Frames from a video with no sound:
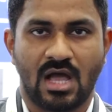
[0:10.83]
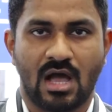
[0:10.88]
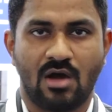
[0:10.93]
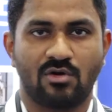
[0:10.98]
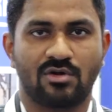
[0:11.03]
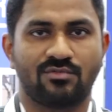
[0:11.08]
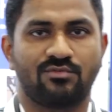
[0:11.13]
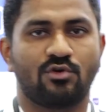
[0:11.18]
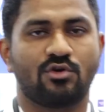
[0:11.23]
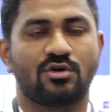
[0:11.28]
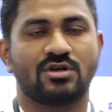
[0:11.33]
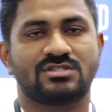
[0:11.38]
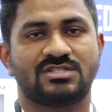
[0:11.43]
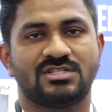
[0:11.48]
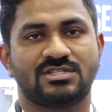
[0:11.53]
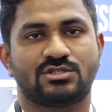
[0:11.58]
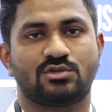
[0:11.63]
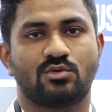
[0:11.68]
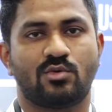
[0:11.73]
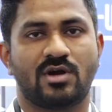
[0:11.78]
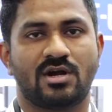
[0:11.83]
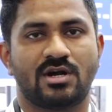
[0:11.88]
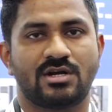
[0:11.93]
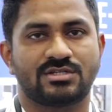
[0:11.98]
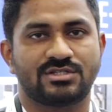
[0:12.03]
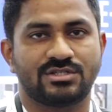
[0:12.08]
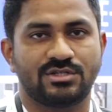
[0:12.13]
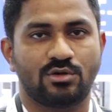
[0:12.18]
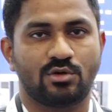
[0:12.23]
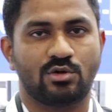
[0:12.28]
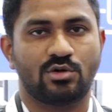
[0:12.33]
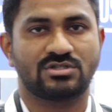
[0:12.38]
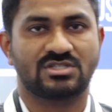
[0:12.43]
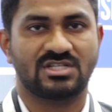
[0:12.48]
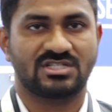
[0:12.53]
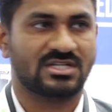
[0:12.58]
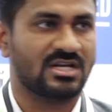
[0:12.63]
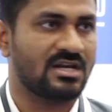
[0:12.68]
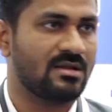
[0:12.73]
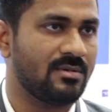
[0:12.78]
Our focus is towards, you know,
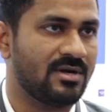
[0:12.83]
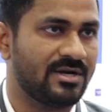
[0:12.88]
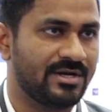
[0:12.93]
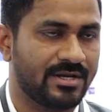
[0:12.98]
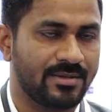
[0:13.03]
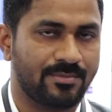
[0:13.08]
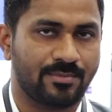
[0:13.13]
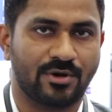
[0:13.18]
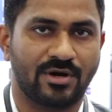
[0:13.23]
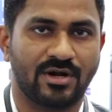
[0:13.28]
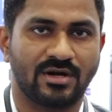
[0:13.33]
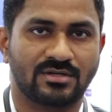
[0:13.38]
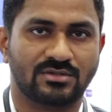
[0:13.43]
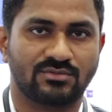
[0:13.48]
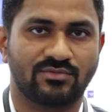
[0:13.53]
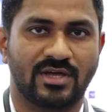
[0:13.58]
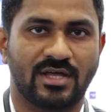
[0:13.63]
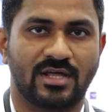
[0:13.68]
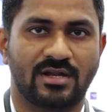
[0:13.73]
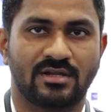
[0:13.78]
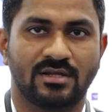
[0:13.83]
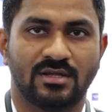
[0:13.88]
sustainability products where,